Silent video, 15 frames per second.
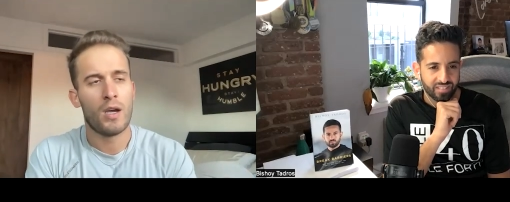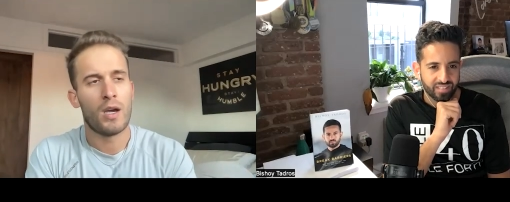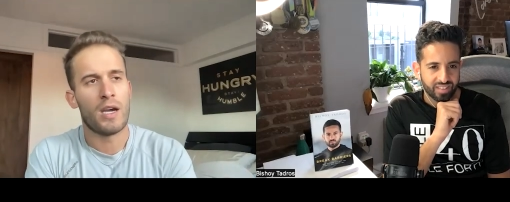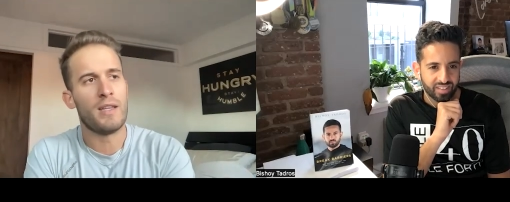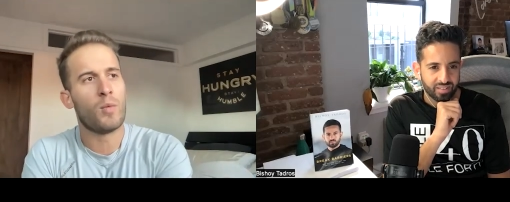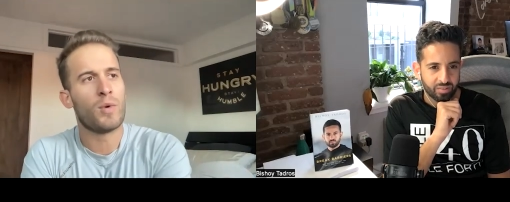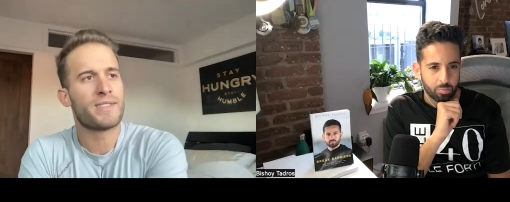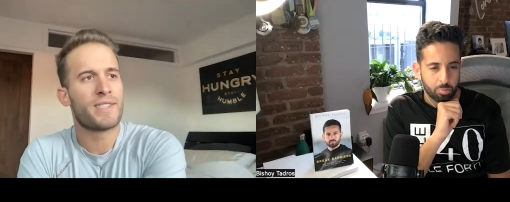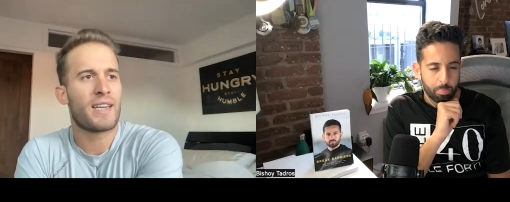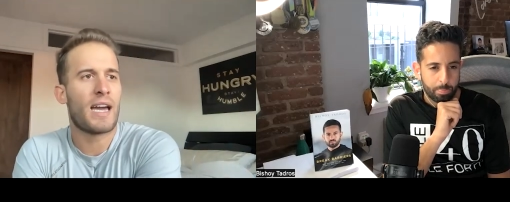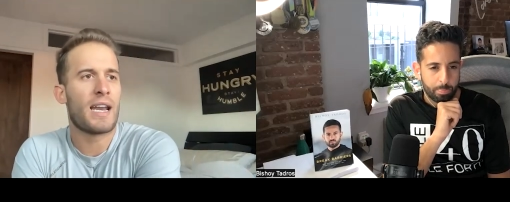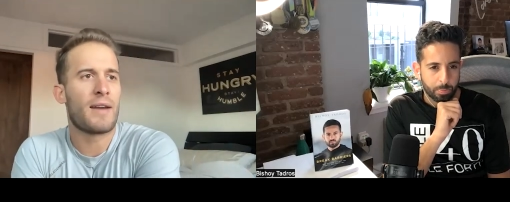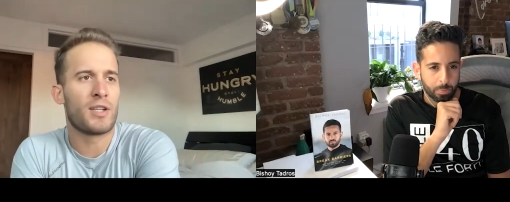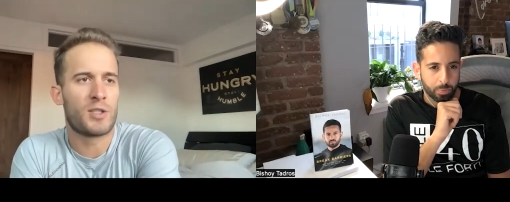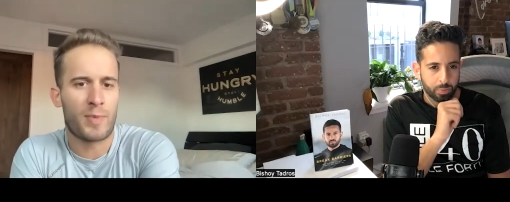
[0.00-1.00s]
Speaker 1: And then once I
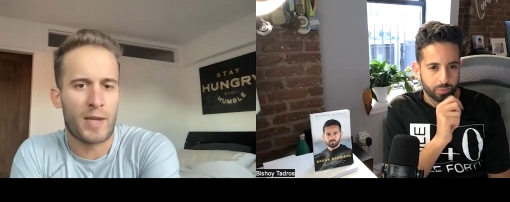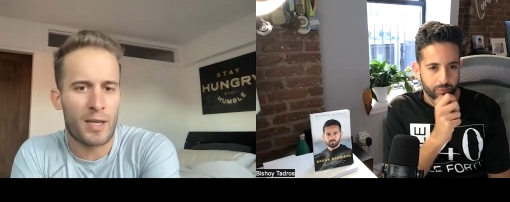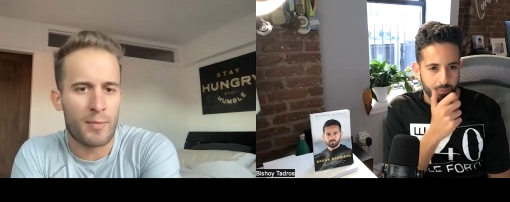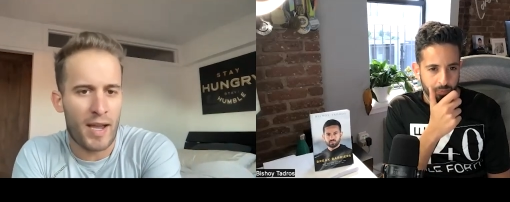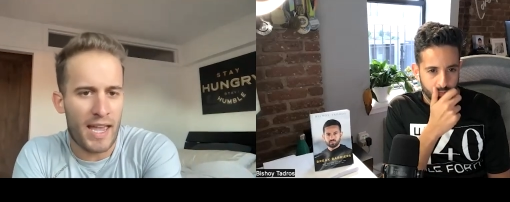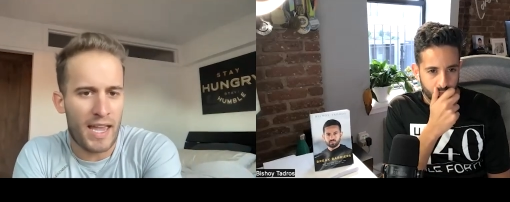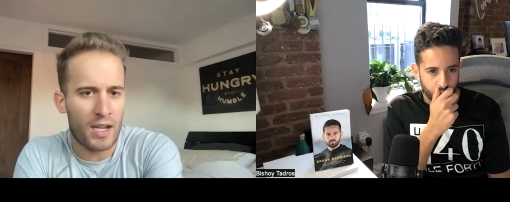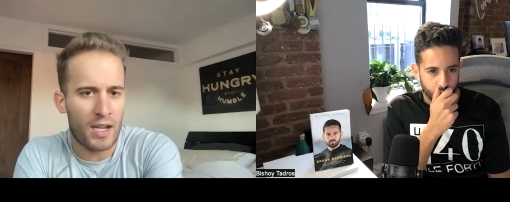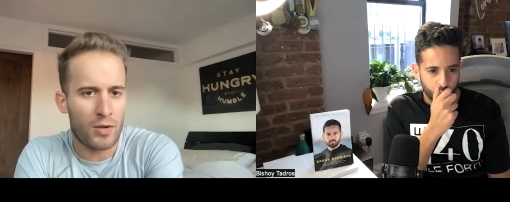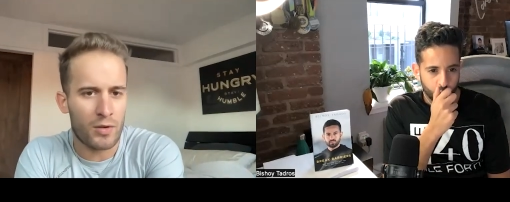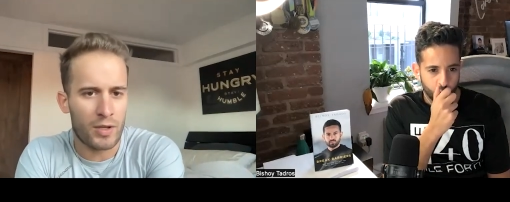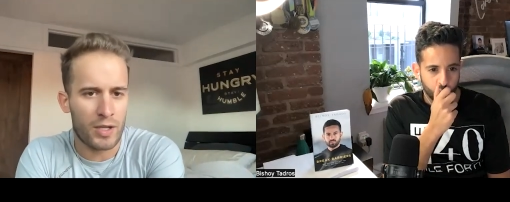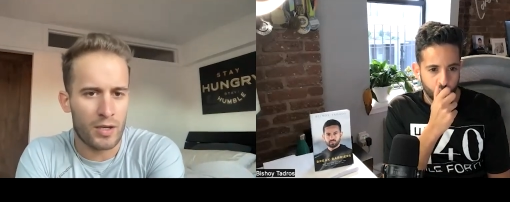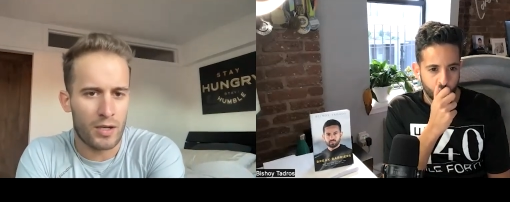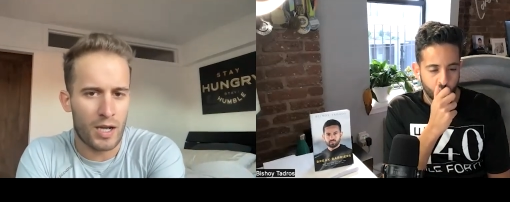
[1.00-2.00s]
kind of explained my
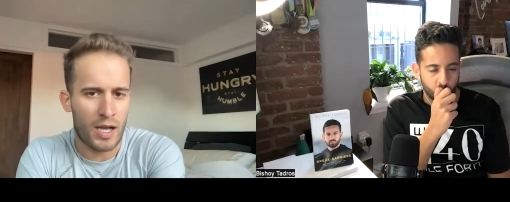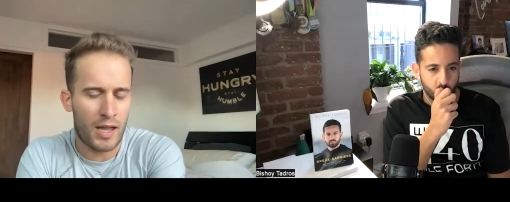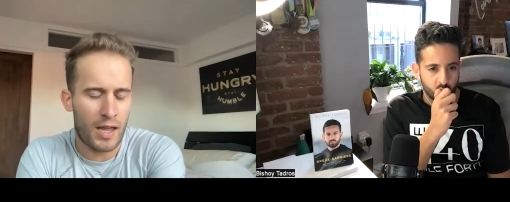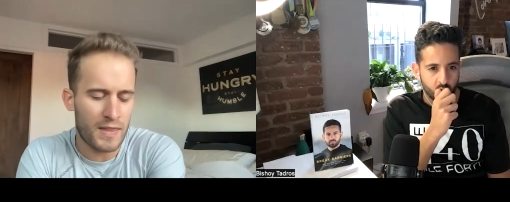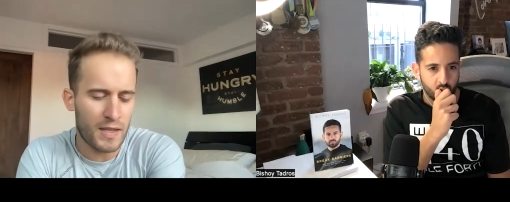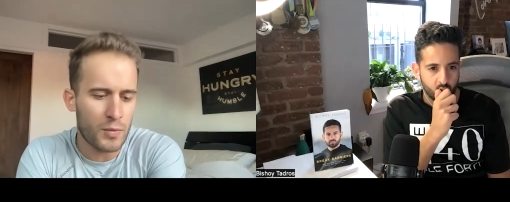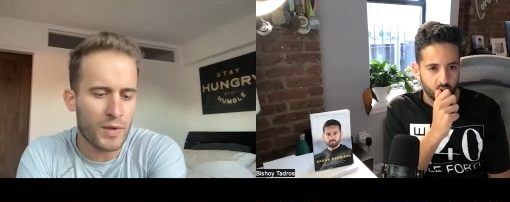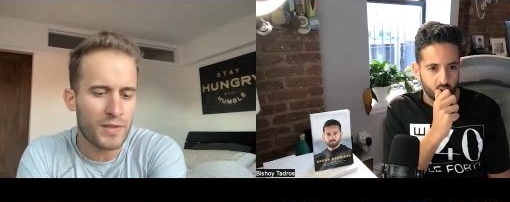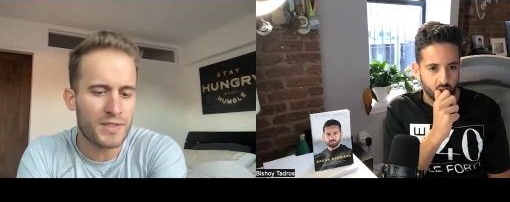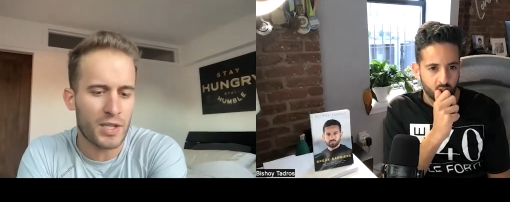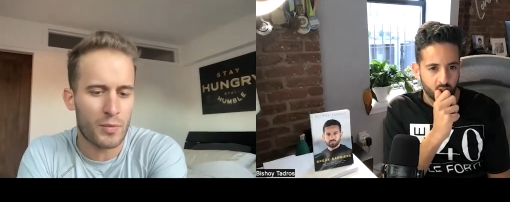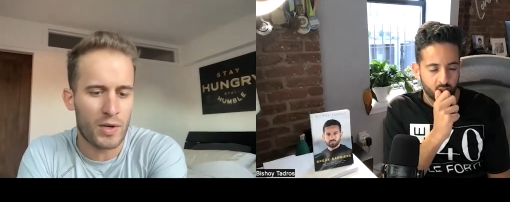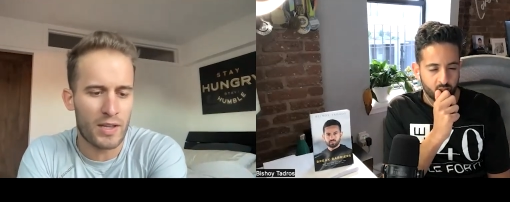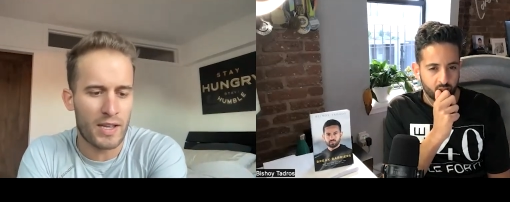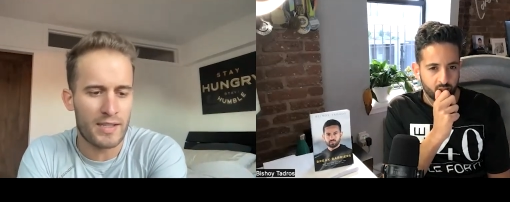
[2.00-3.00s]
angle, and I think once
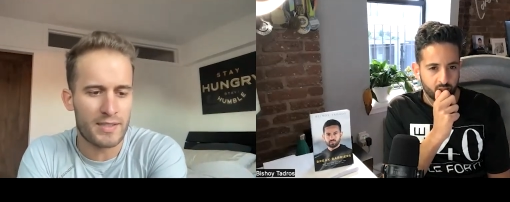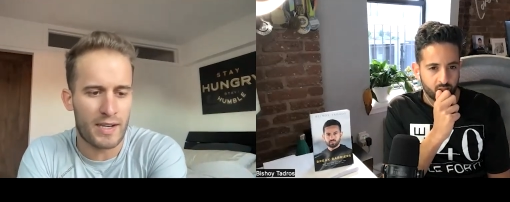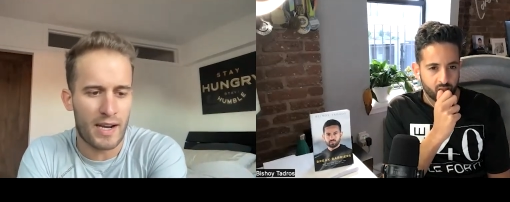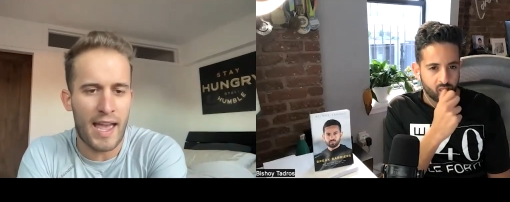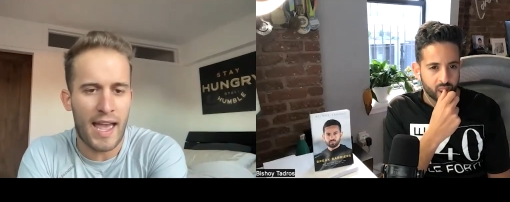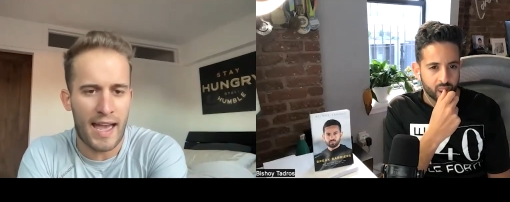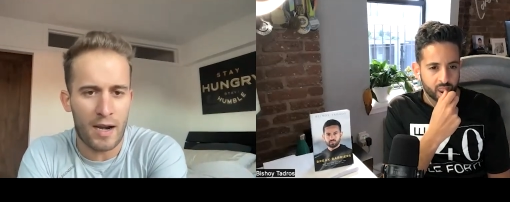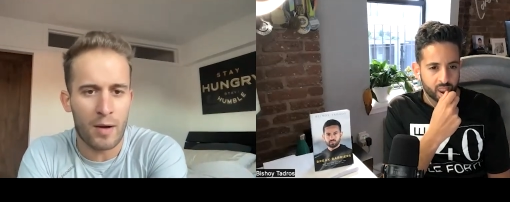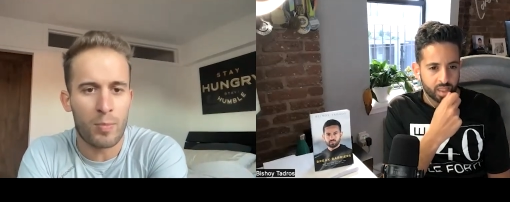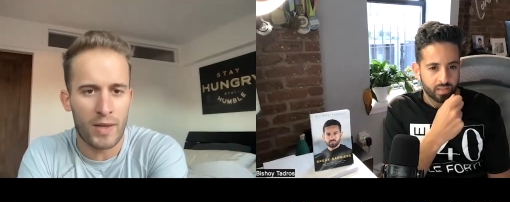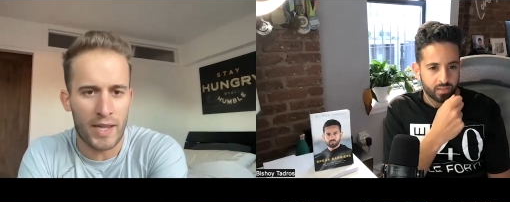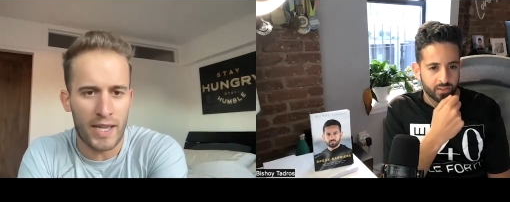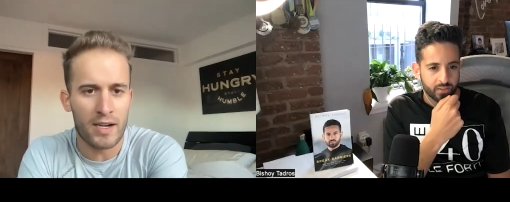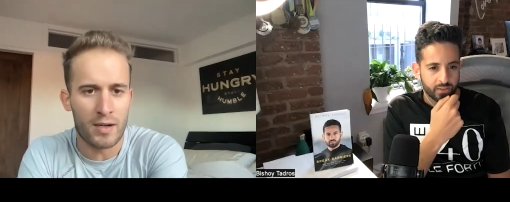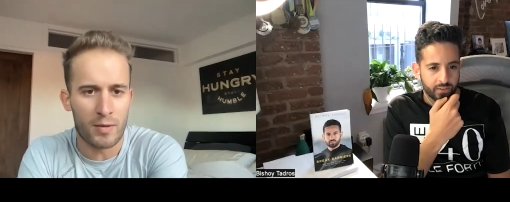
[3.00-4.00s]
they realized that I had a
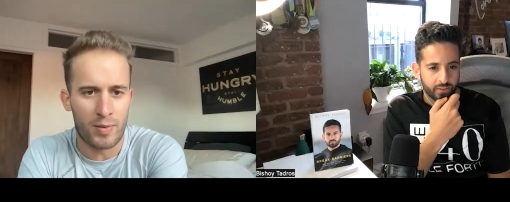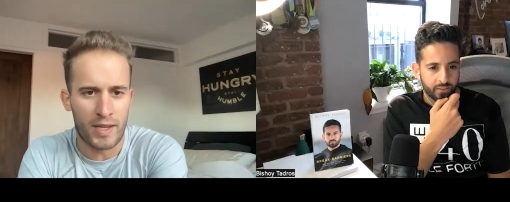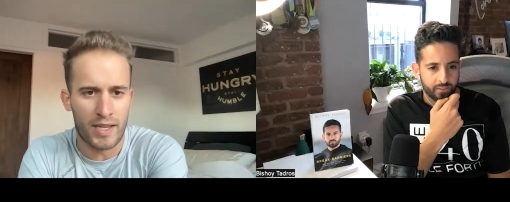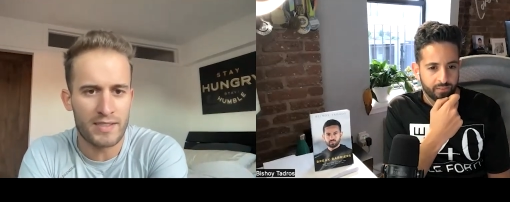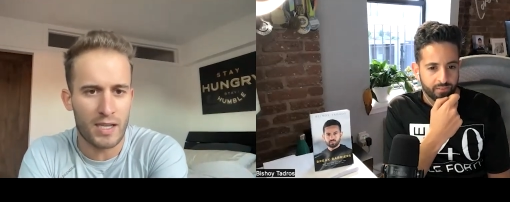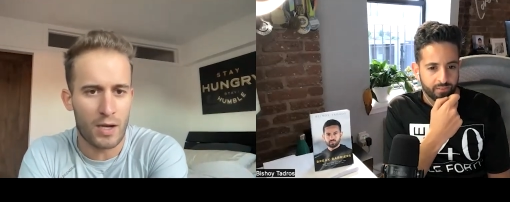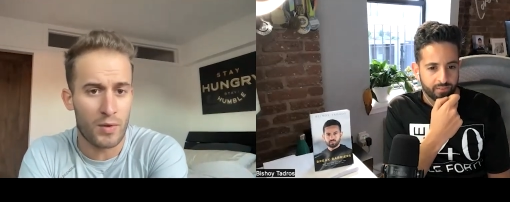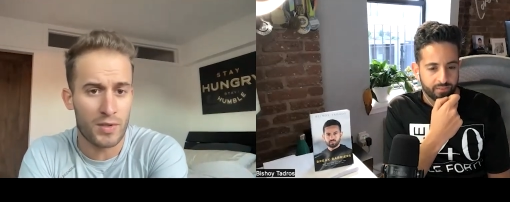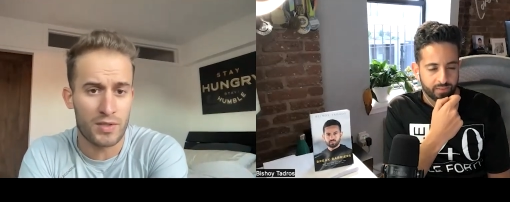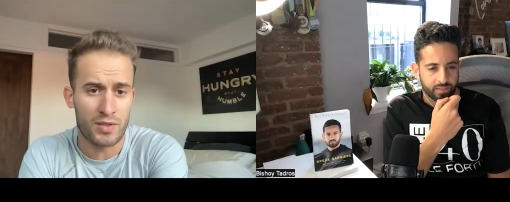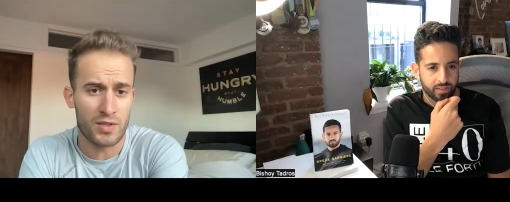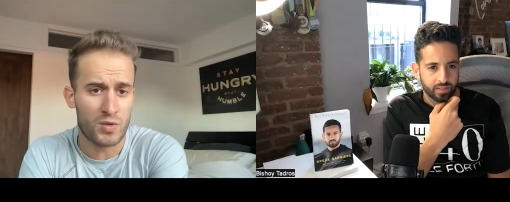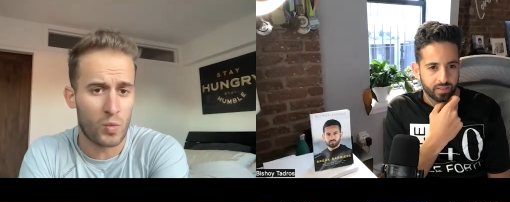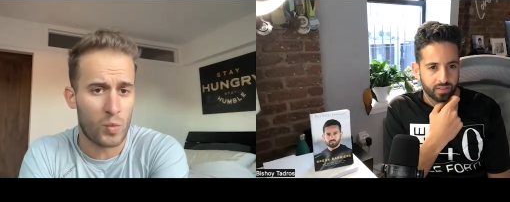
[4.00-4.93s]
plan into place, I wasn't just